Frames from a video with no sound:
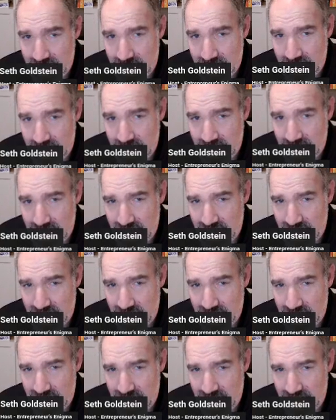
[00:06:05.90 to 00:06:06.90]

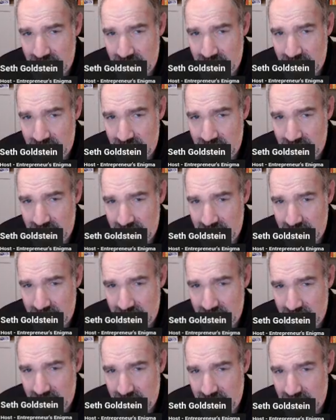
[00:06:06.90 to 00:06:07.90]

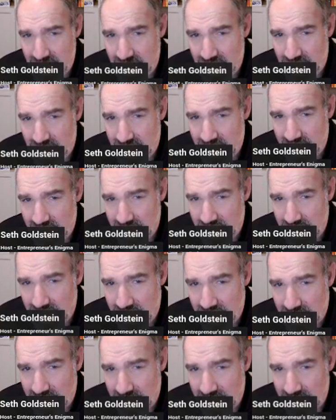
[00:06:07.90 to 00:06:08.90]

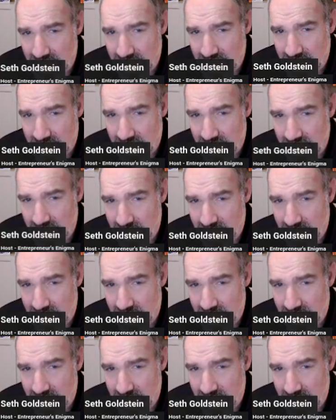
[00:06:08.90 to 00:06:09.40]
[no speech]